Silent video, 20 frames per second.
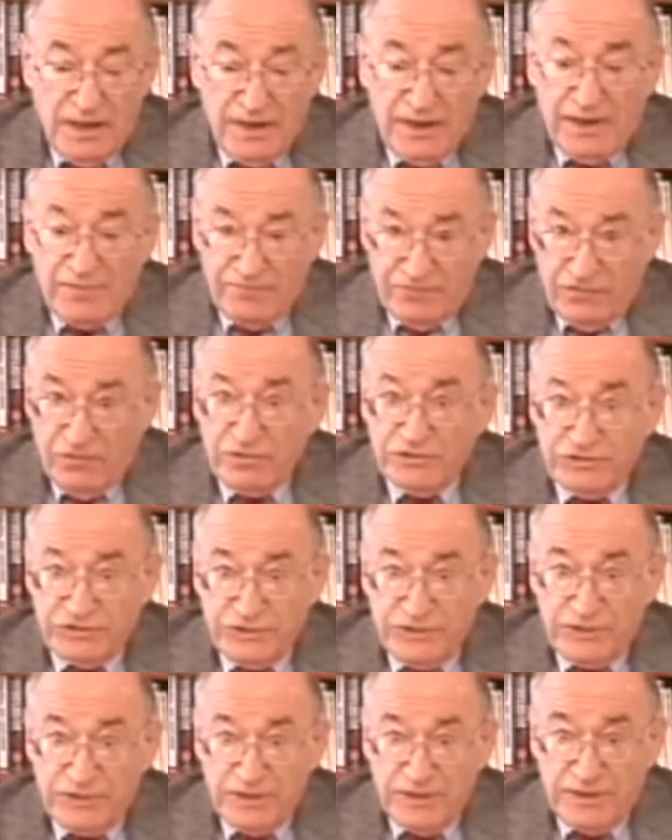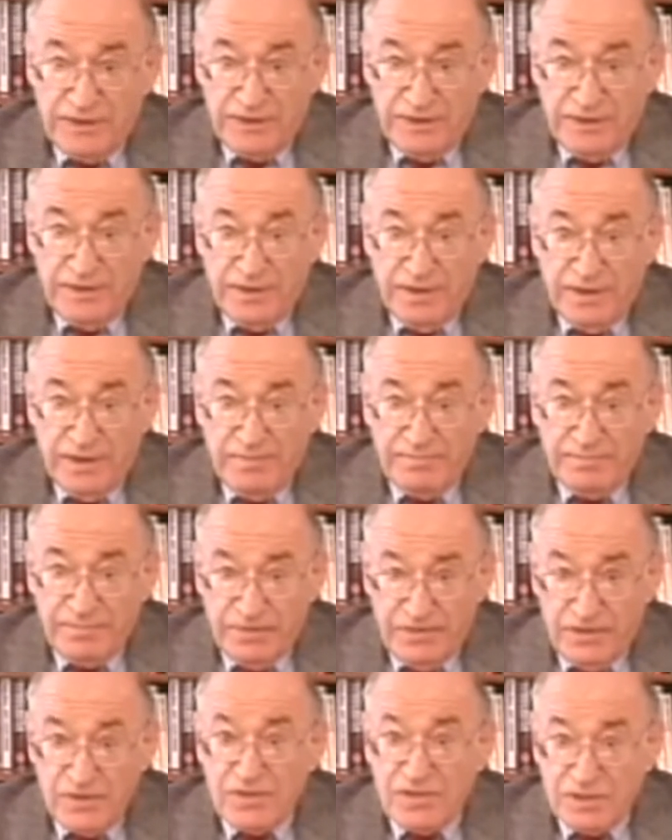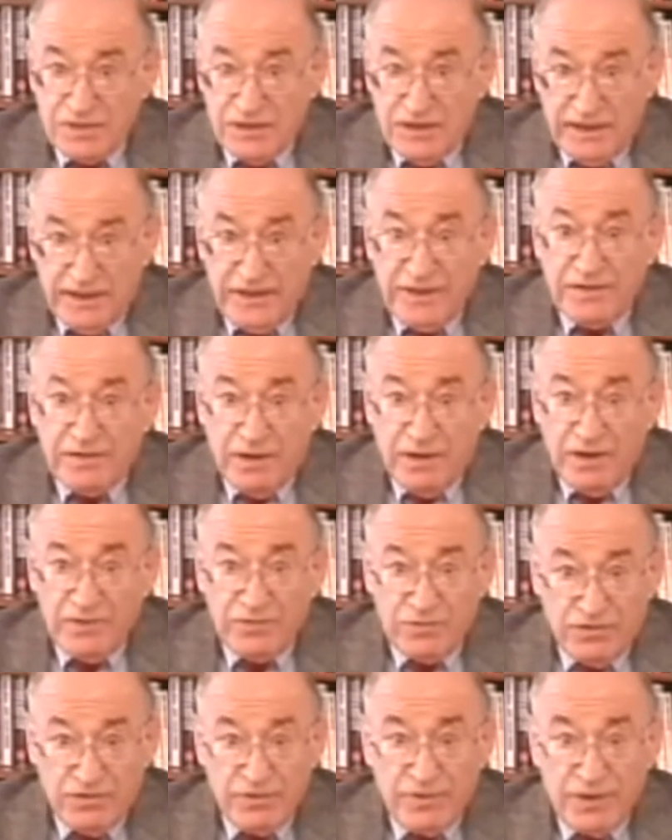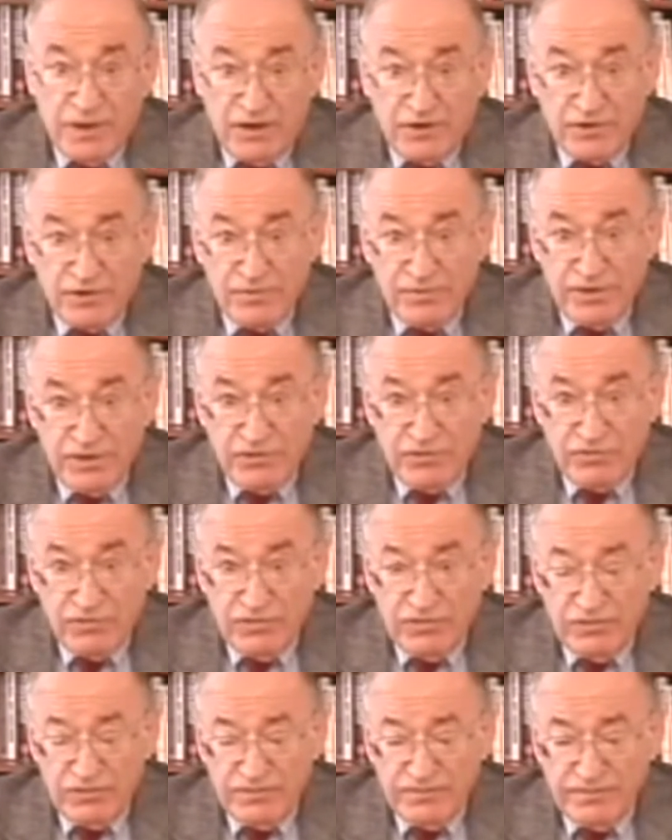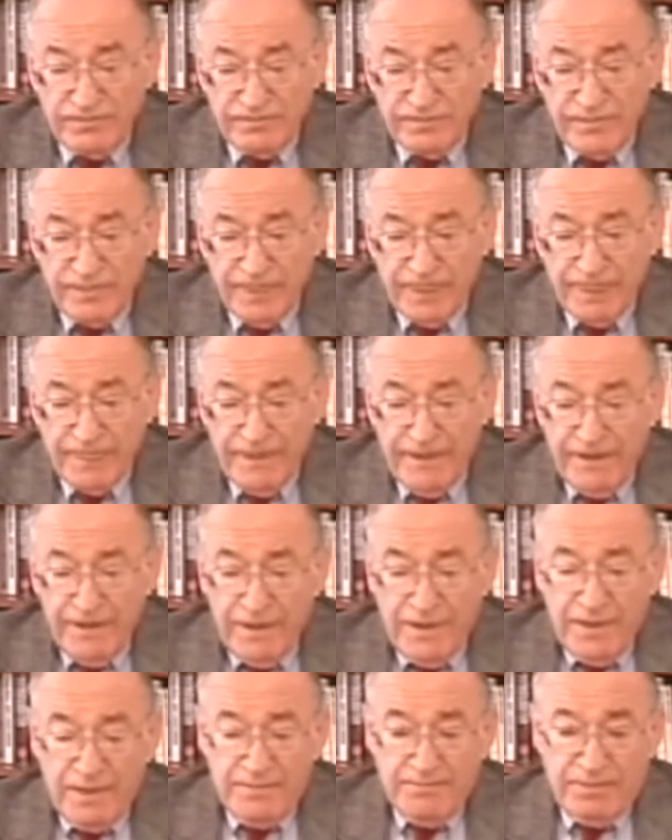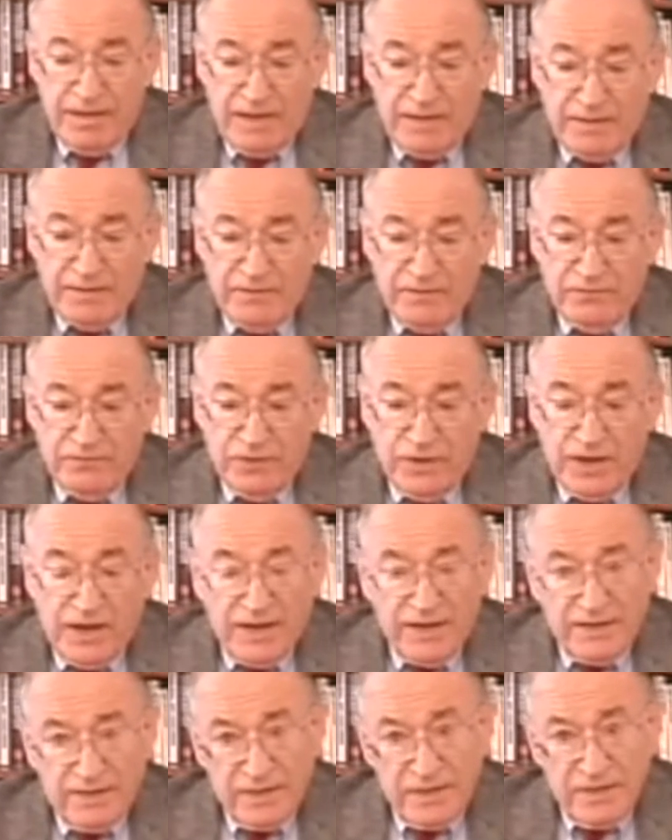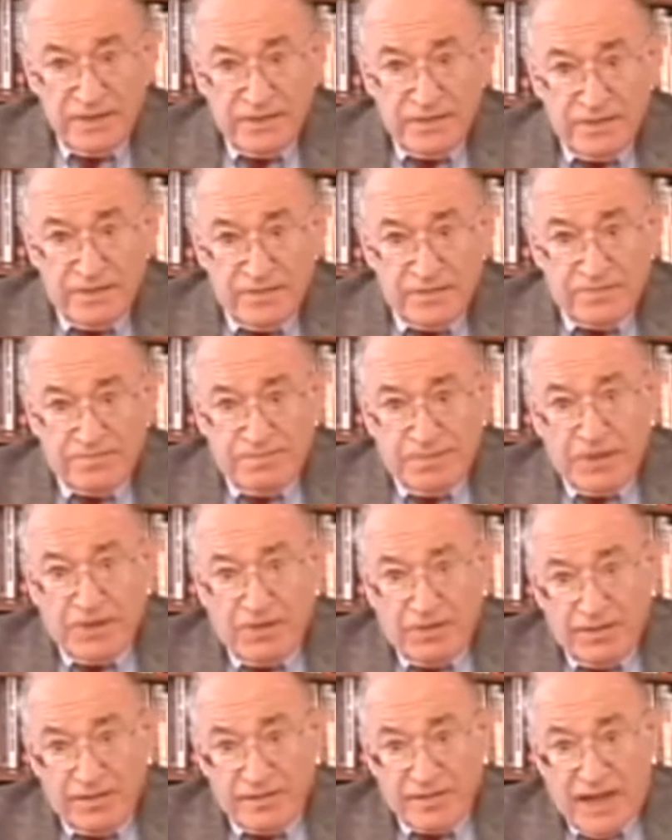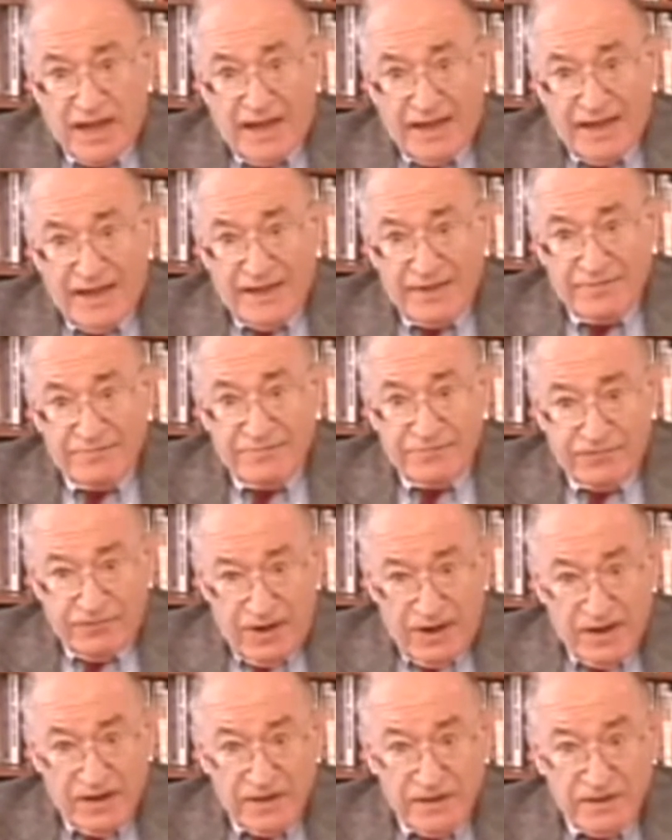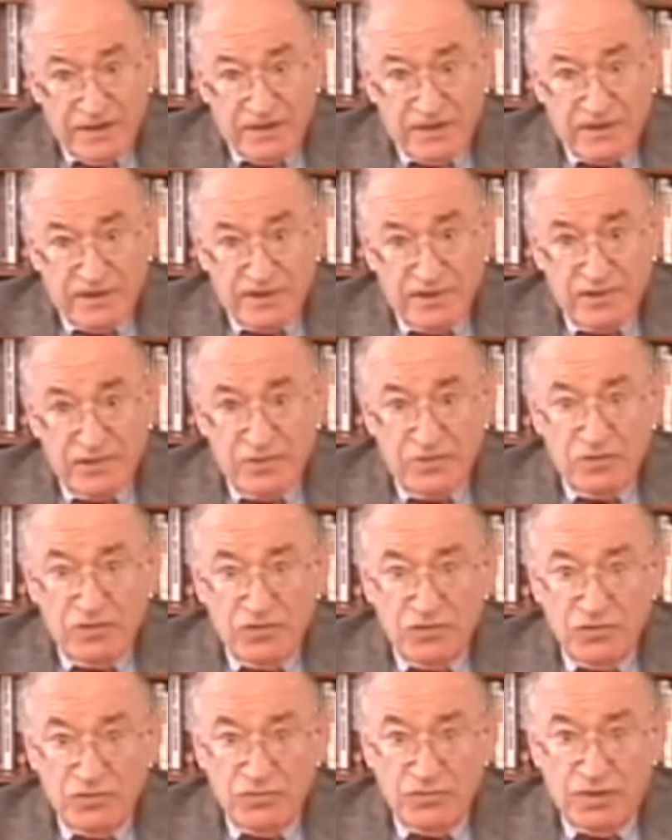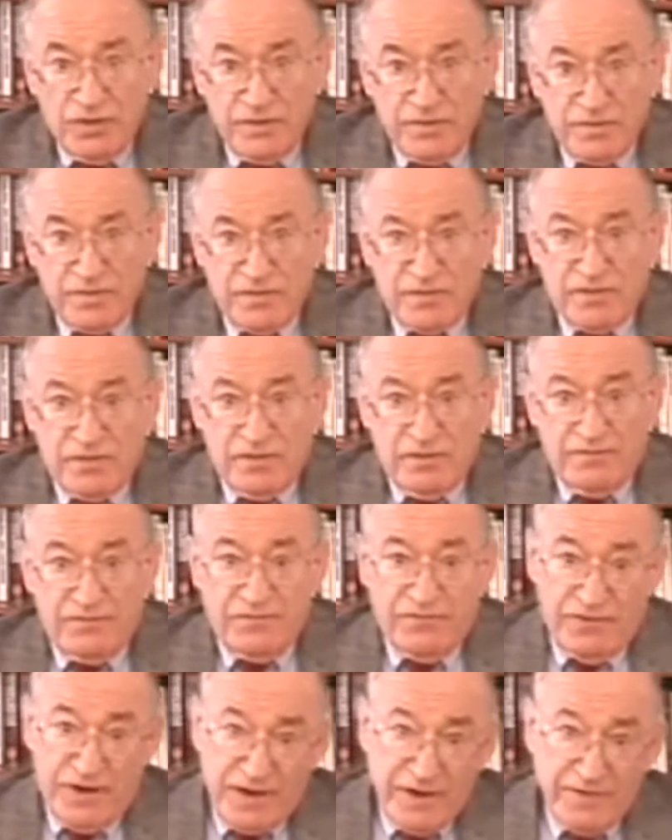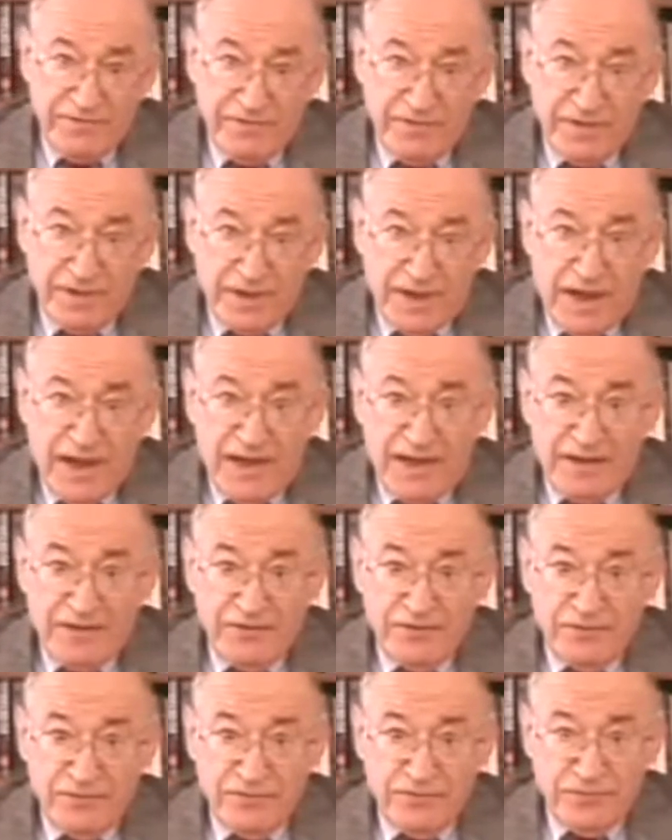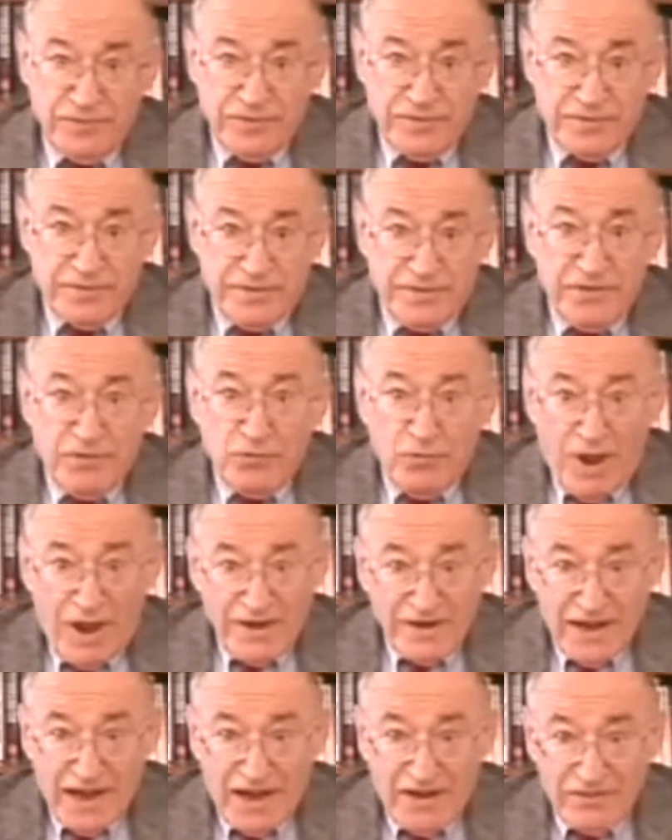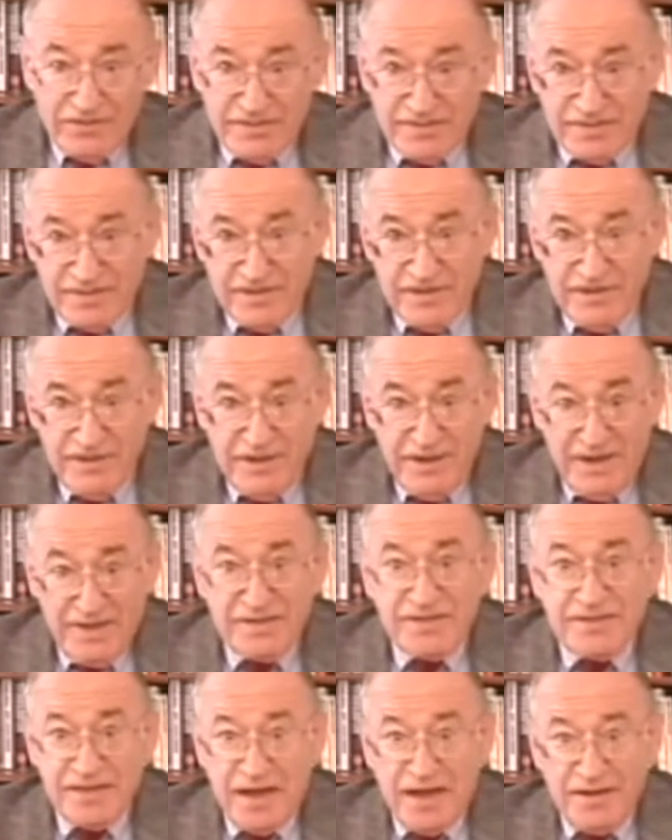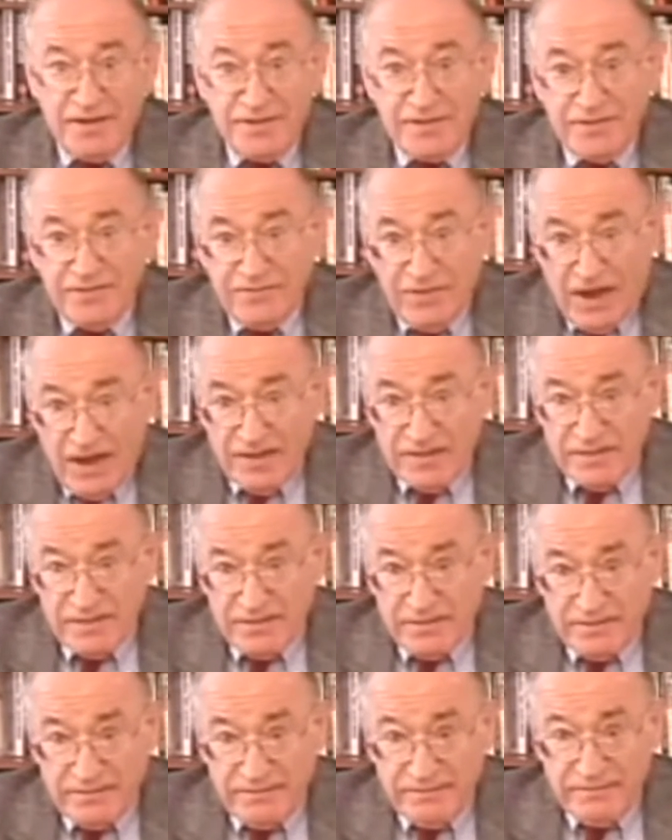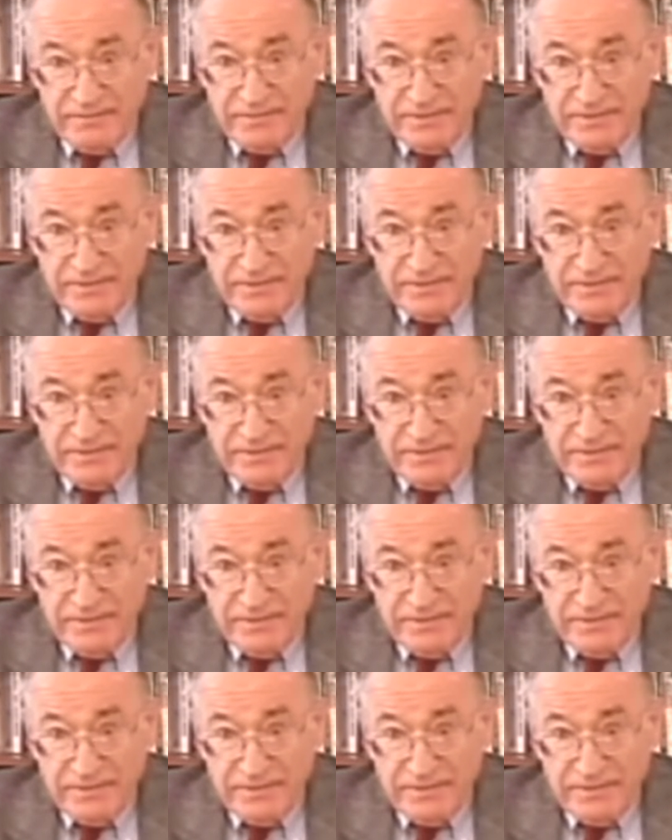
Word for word: And unfortunately, um, this later on turned out to be true. But what I did is because I had a friend who was a friend of a guy who was in the White House as science advisor,